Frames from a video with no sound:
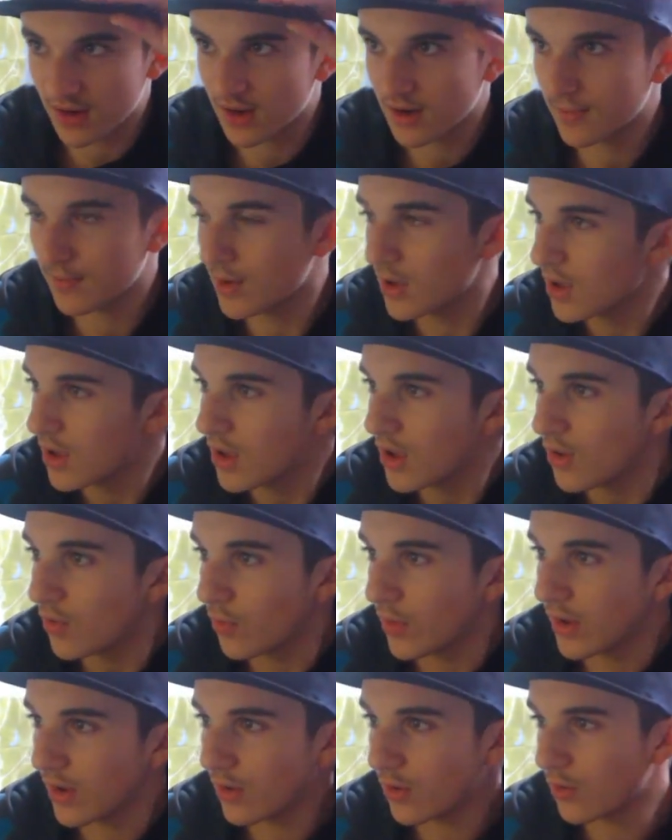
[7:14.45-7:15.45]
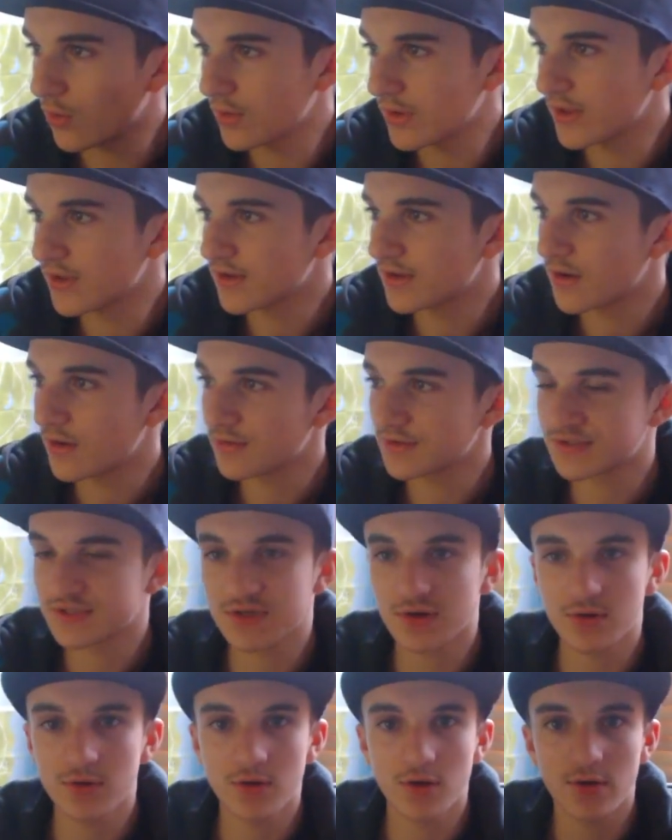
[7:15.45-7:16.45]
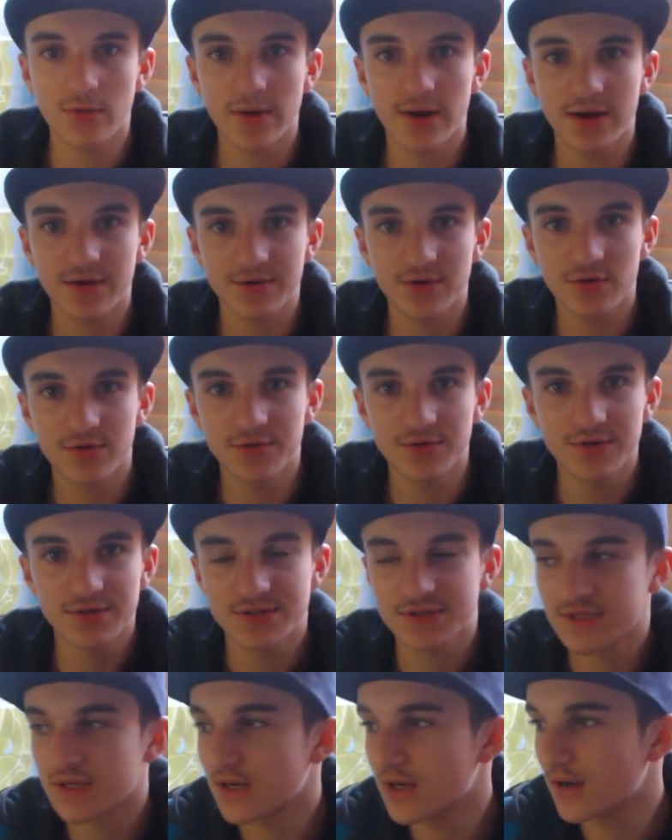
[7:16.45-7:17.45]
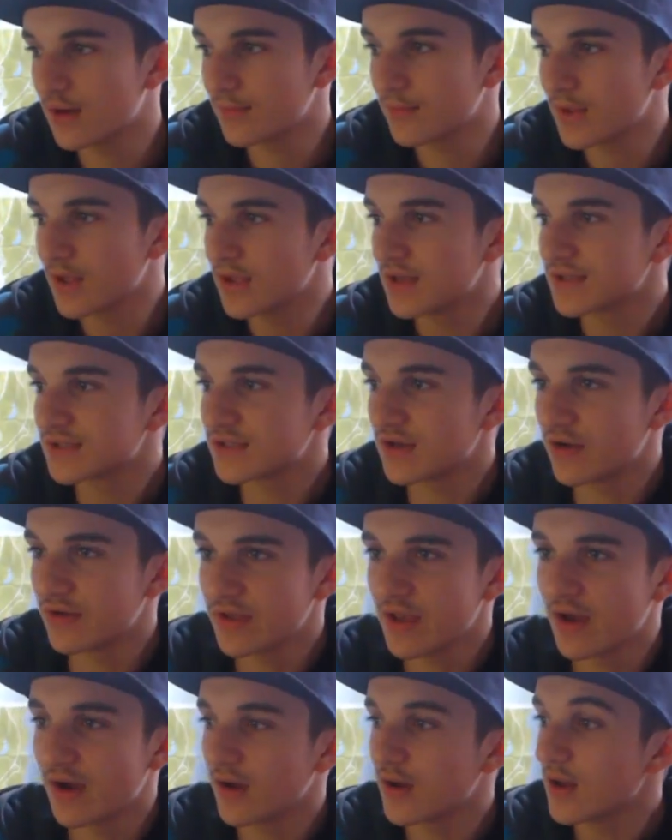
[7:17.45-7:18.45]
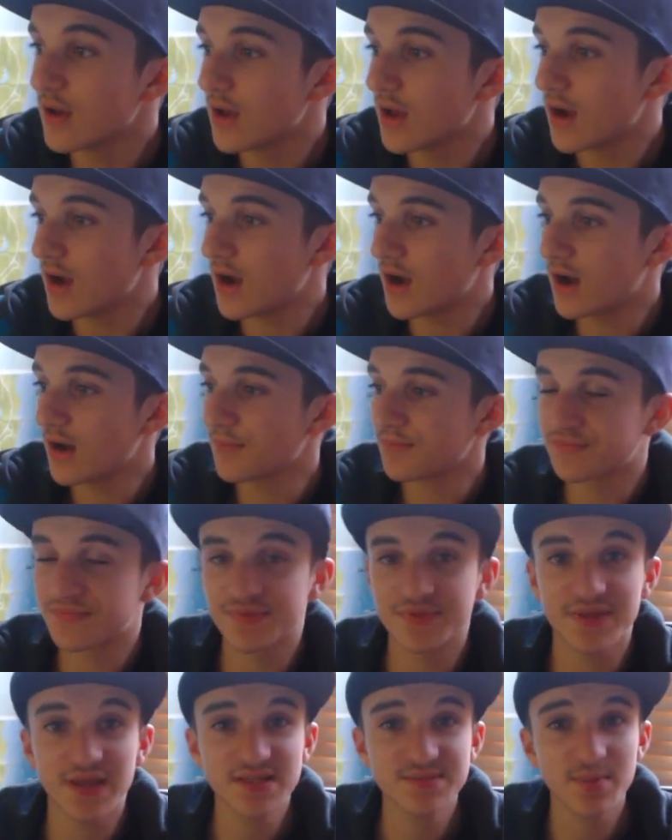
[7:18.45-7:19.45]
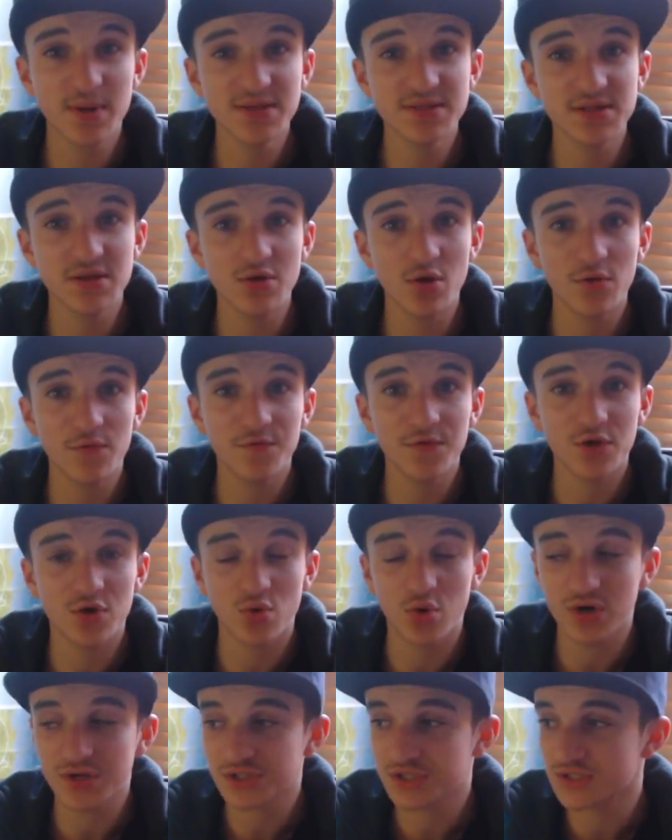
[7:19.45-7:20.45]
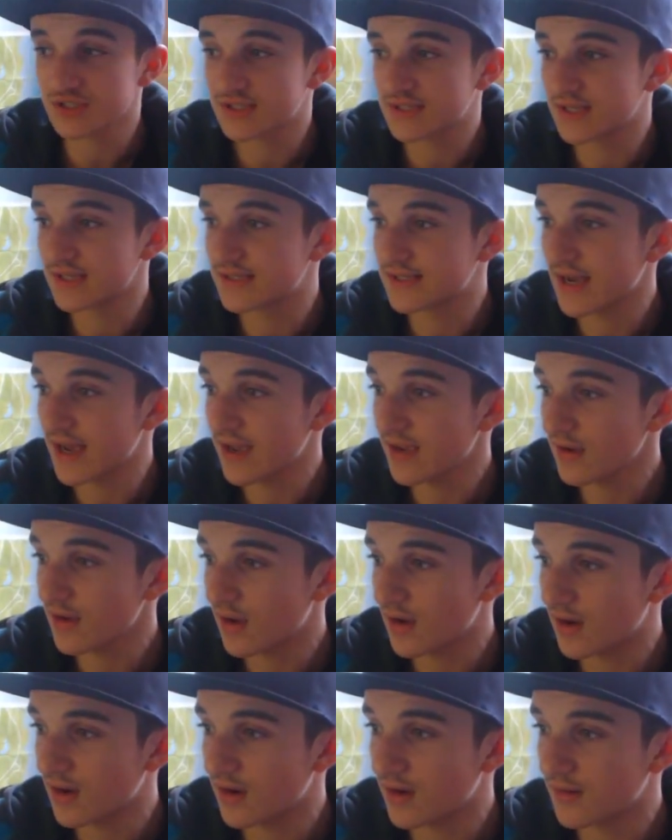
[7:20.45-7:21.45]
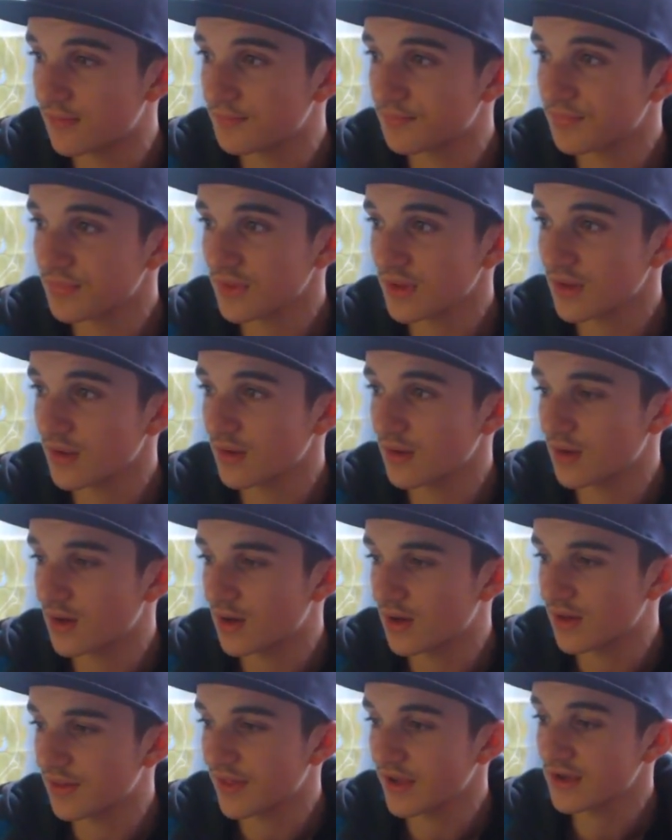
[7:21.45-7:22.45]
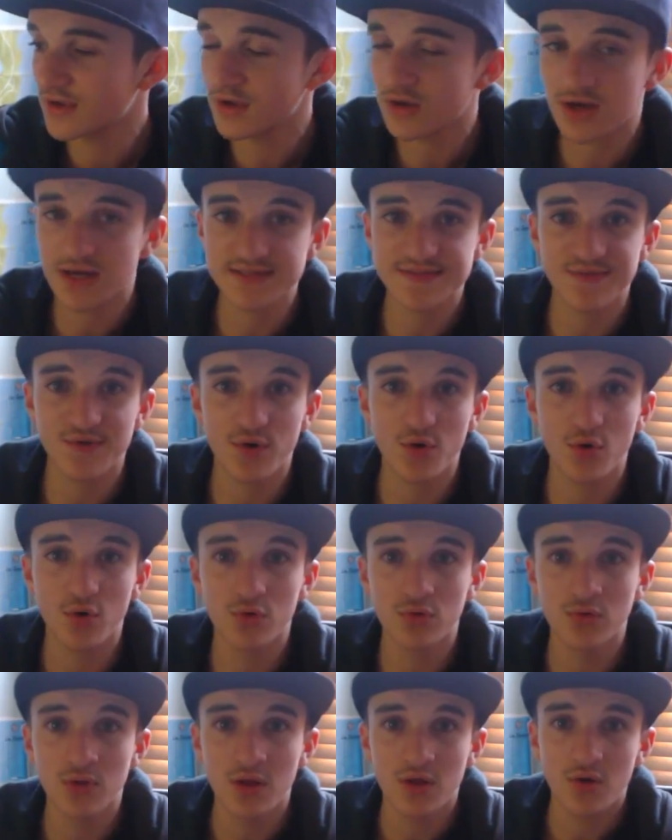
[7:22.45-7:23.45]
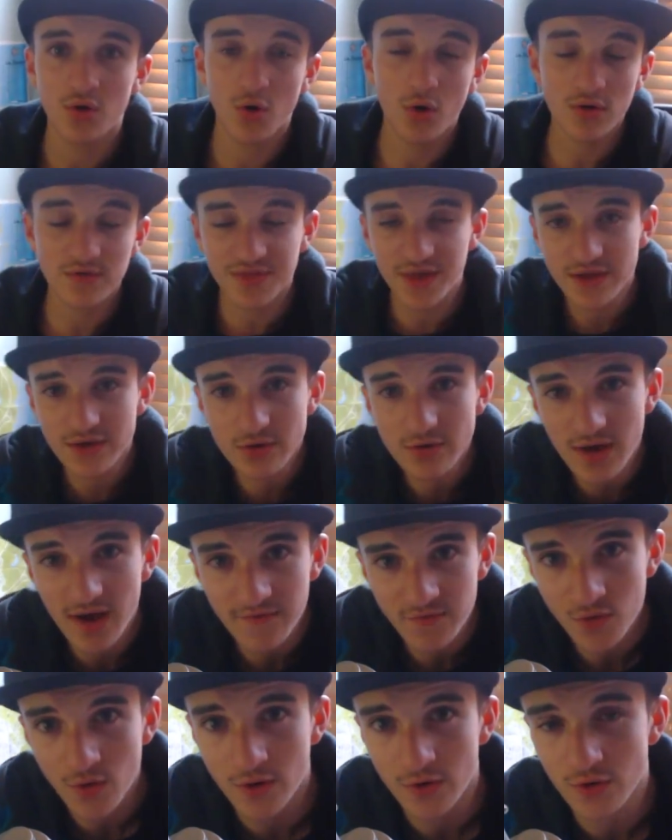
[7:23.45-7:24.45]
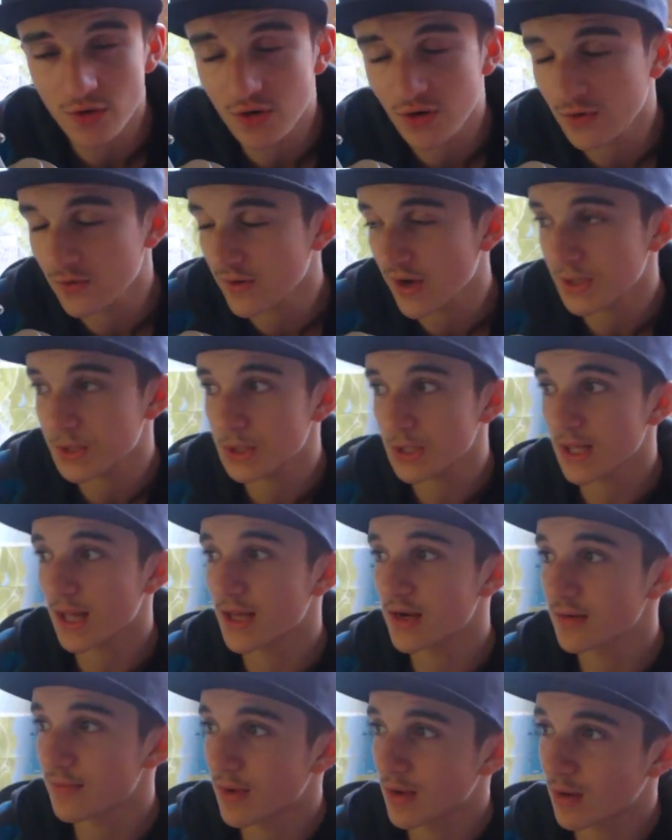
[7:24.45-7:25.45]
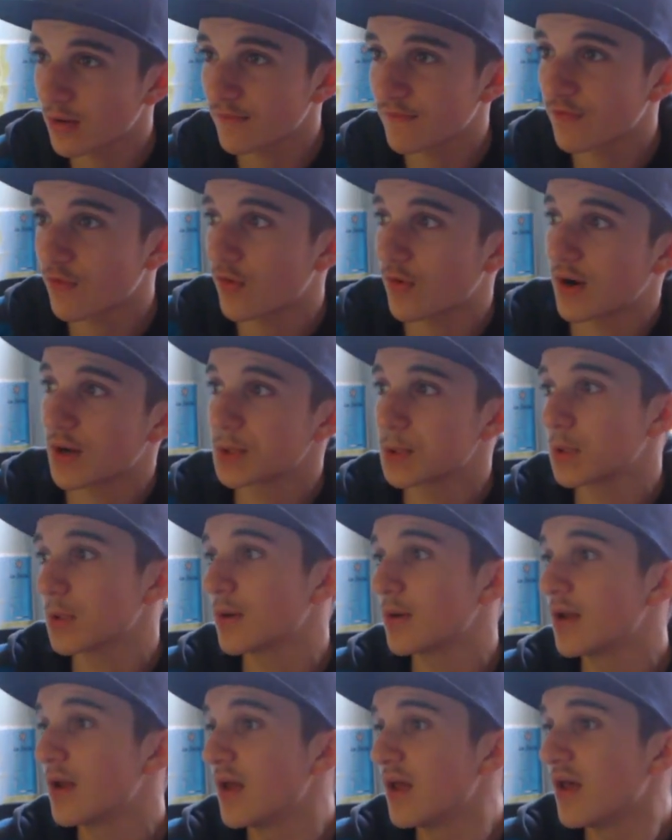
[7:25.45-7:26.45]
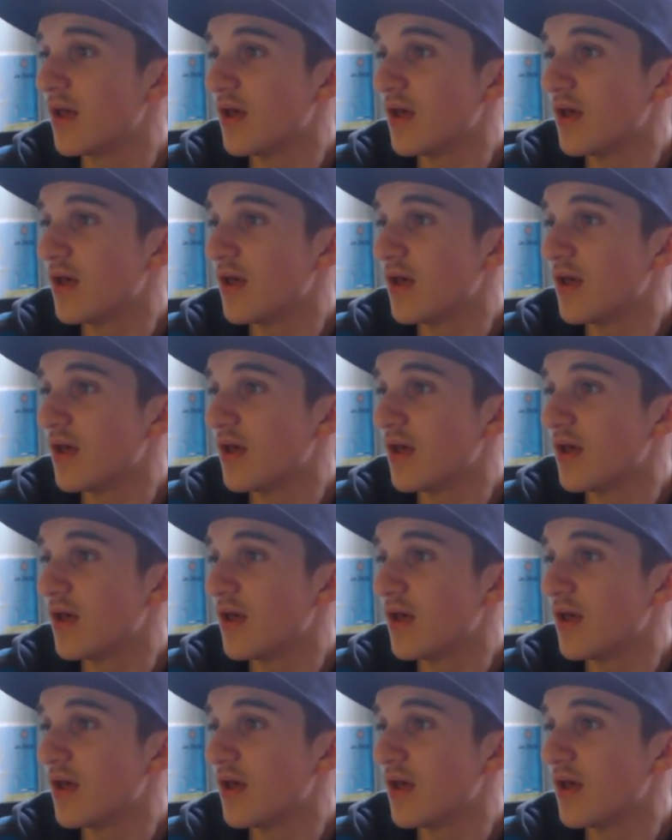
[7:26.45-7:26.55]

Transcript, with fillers: Um, we are all here going solo out on this. Uh, so yeah, um, that's basically all for the questions today. Um, uh, thank you guys for all, all. Thank you everyone who congratulated me on four hundred.